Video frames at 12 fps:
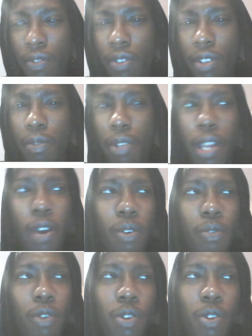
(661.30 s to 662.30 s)
without a
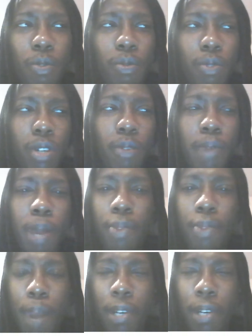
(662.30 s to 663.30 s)
real, my
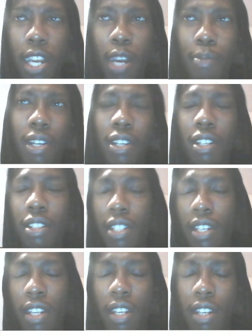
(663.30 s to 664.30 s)
proper camera in
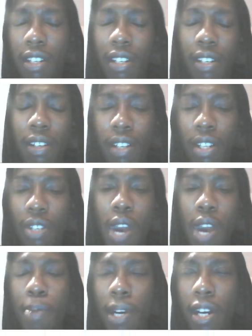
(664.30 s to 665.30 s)
a
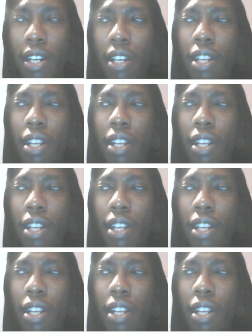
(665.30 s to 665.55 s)
tripod.